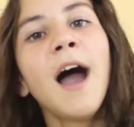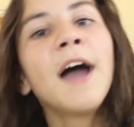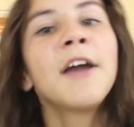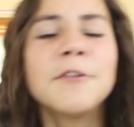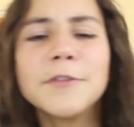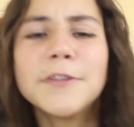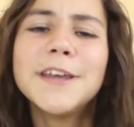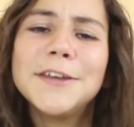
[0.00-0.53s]
I
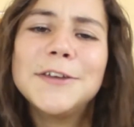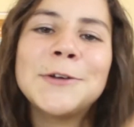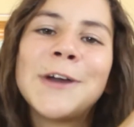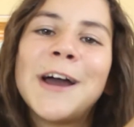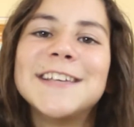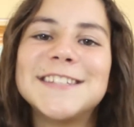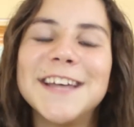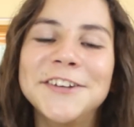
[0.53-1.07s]
don't think you
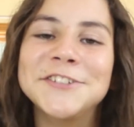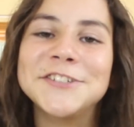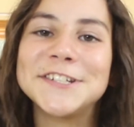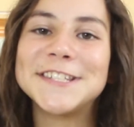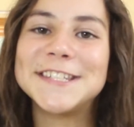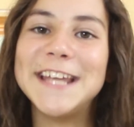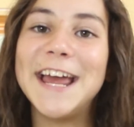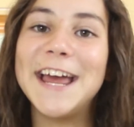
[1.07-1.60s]
guys
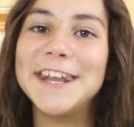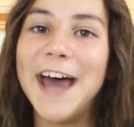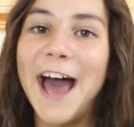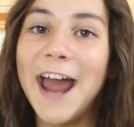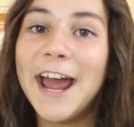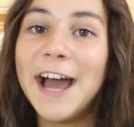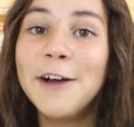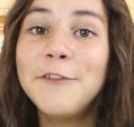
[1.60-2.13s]
understand.
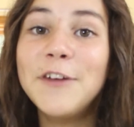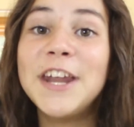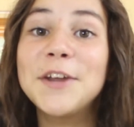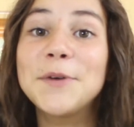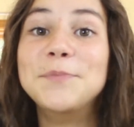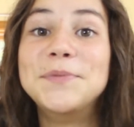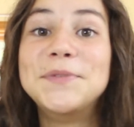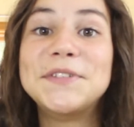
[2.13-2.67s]
I have
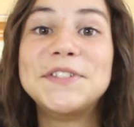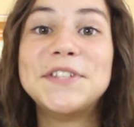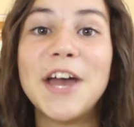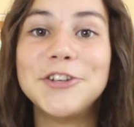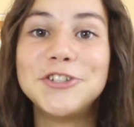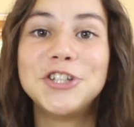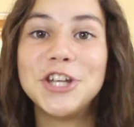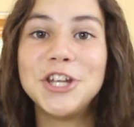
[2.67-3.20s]
an
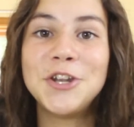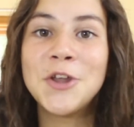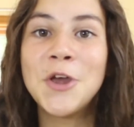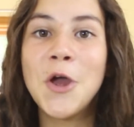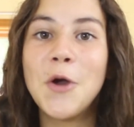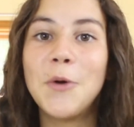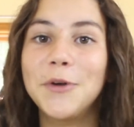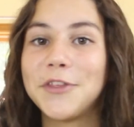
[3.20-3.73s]
obsession
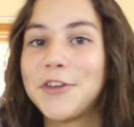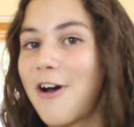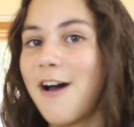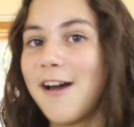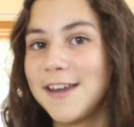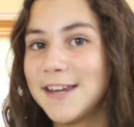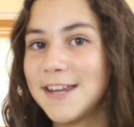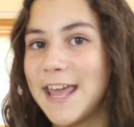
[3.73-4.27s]
with
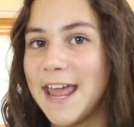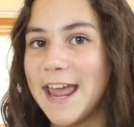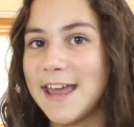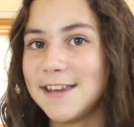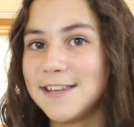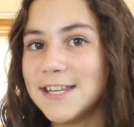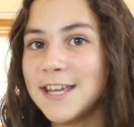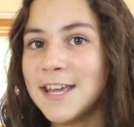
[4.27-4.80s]
cotton
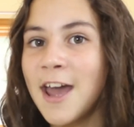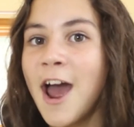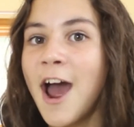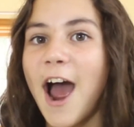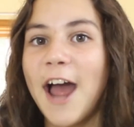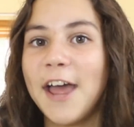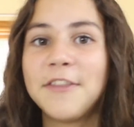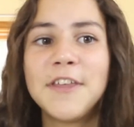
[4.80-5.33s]
candy.
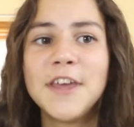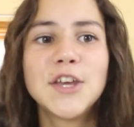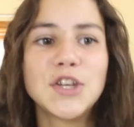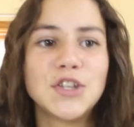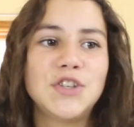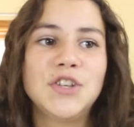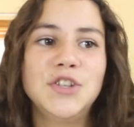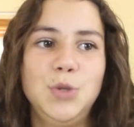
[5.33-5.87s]
I think
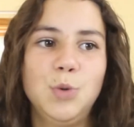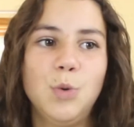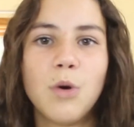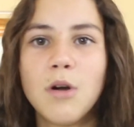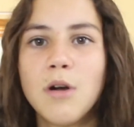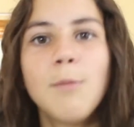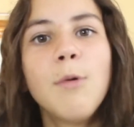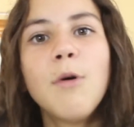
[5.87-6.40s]
it's
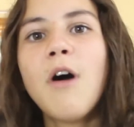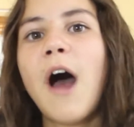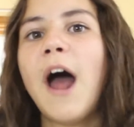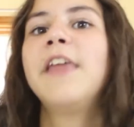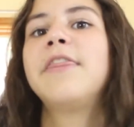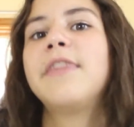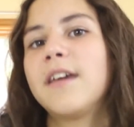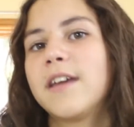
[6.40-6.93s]
adorable.
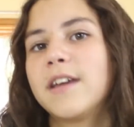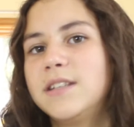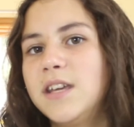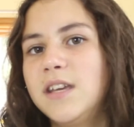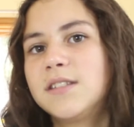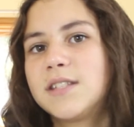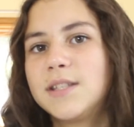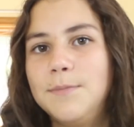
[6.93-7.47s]
I think it
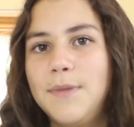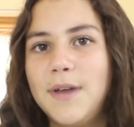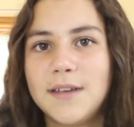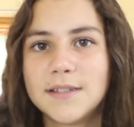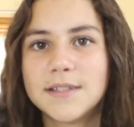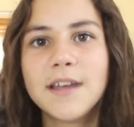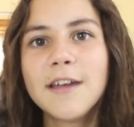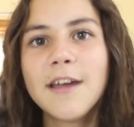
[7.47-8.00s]
tastes
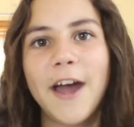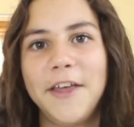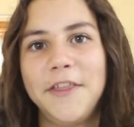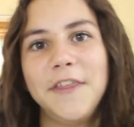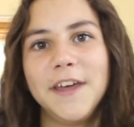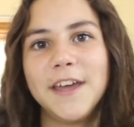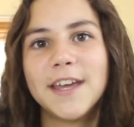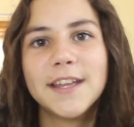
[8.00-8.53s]
amazing. I
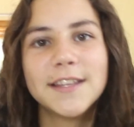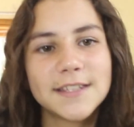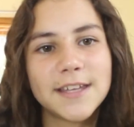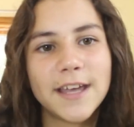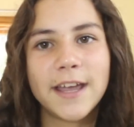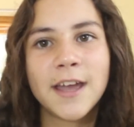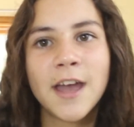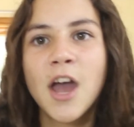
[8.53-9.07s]
think it's
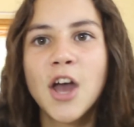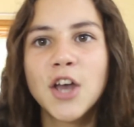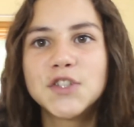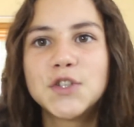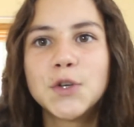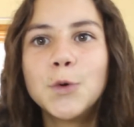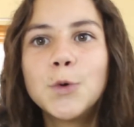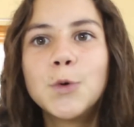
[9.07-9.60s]
like
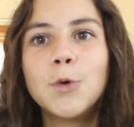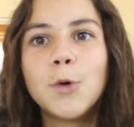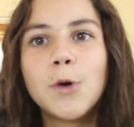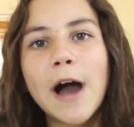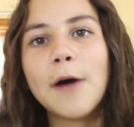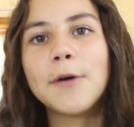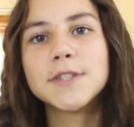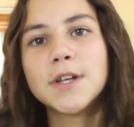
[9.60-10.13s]
so cool
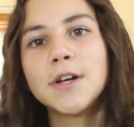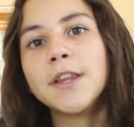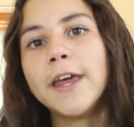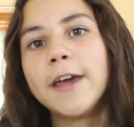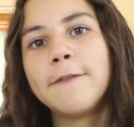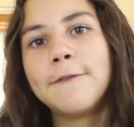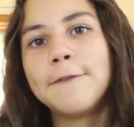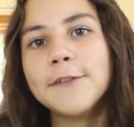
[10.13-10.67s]
how it's all
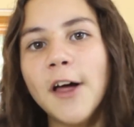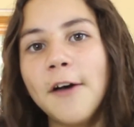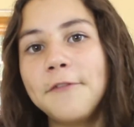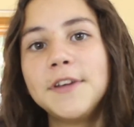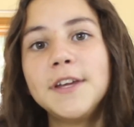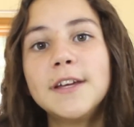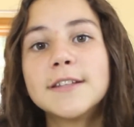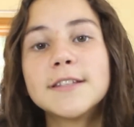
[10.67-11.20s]
like
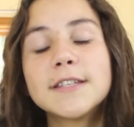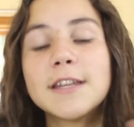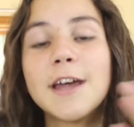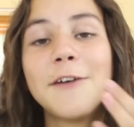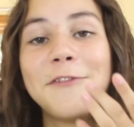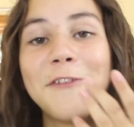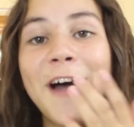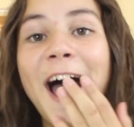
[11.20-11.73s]
fluffy and
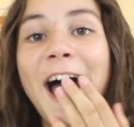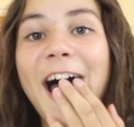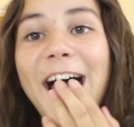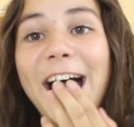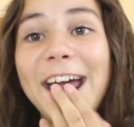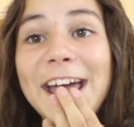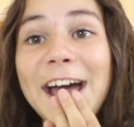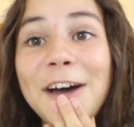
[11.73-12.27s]
stuff.
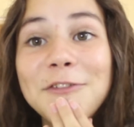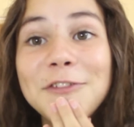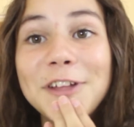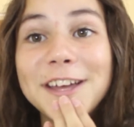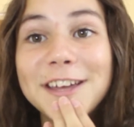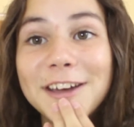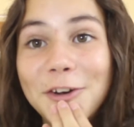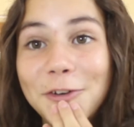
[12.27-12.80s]
I have
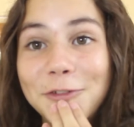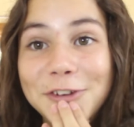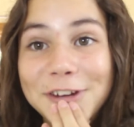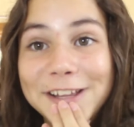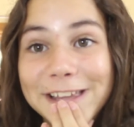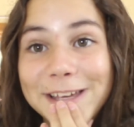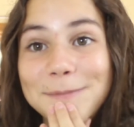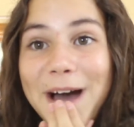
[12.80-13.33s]
like a
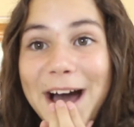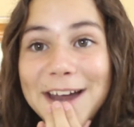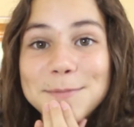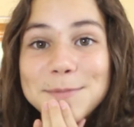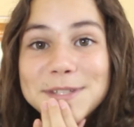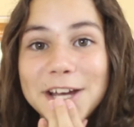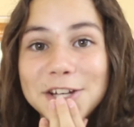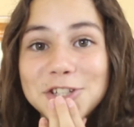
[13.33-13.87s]
really bad
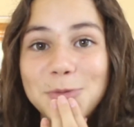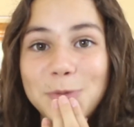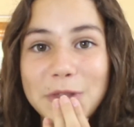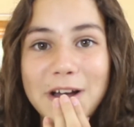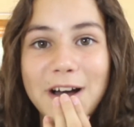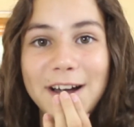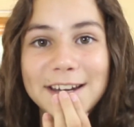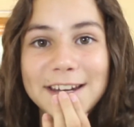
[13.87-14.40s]
obsession
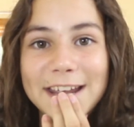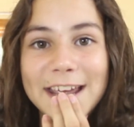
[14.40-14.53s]
with cotton